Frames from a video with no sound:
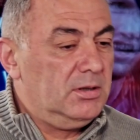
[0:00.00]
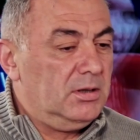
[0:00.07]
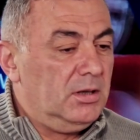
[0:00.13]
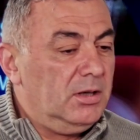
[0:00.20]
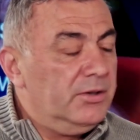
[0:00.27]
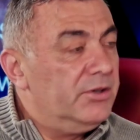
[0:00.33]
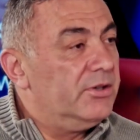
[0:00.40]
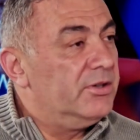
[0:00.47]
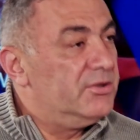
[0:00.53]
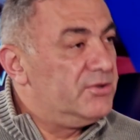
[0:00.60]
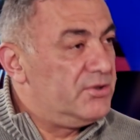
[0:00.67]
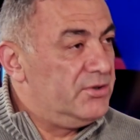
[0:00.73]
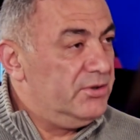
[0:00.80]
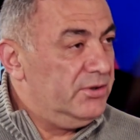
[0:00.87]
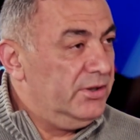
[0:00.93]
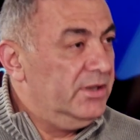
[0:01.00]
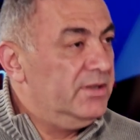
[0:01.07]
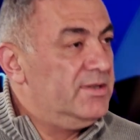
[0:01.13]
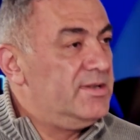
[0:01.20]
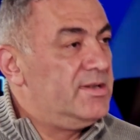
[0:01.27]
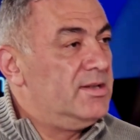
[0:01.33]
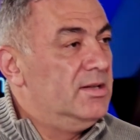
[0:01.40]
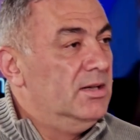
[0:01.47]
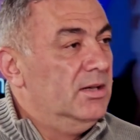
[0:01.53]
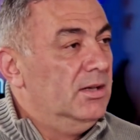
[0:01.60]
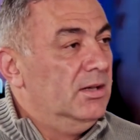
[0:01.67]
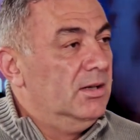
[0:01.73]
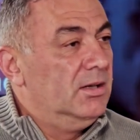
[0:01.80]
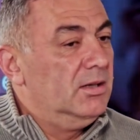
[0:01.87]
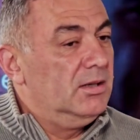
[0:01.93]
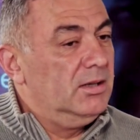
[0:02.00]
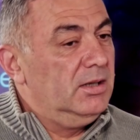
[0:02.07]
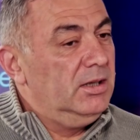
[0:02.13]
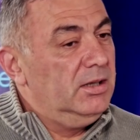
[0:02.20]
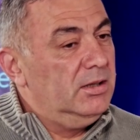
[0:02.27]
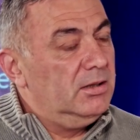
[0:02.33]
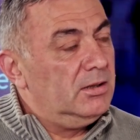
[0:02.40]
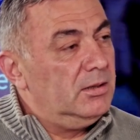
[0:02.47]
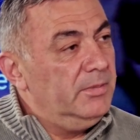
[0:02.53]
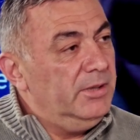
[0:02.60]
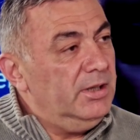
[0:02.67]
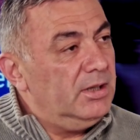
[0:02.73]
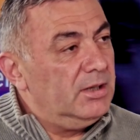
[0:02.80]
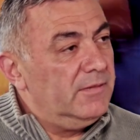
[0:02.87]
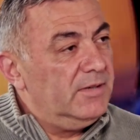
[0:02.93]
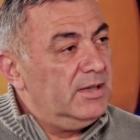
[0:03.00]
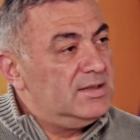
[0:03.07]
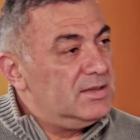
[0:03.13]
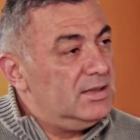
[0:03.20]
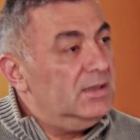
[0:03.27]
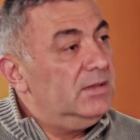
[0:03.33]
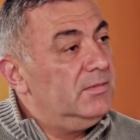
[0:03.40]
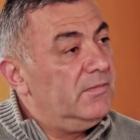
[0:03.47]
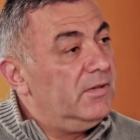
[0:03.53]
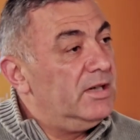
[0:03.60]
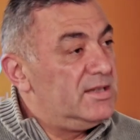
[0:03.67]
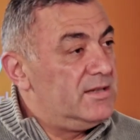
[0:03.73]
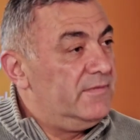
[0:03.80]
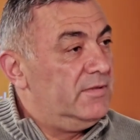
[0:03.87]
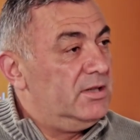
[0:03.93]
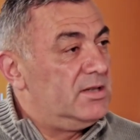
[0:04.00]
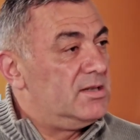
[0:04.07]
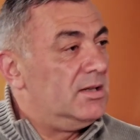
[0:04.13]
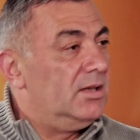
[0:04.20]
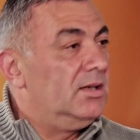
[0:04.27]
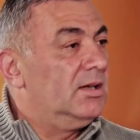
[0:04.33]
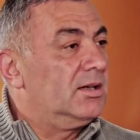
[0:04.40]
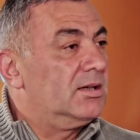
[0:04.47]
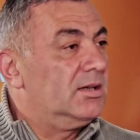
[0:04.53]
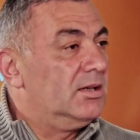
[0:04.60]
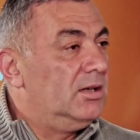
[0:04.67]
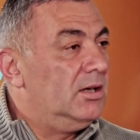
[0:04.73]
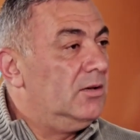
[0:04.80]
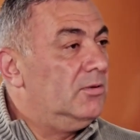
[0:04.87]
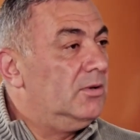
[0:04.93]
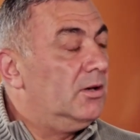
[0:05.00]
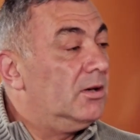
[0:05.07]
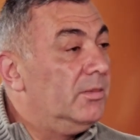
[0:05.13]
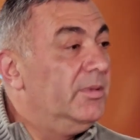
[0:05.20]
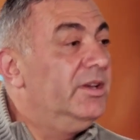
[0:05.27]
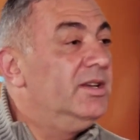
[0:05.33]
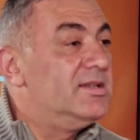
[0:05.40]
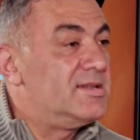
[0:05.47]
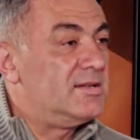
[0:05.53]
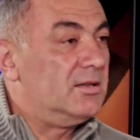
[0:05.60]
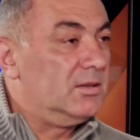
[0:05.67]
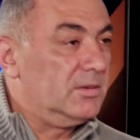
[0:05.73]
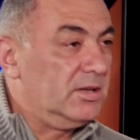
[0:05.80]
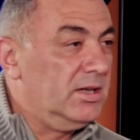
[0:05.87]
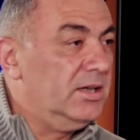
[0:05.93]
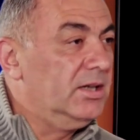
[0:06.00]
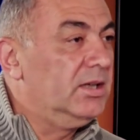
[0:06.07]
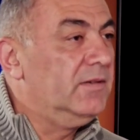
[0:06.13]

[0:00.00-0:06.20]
other Assyrians in Armenian events and vice versa? Like how Armenians are getting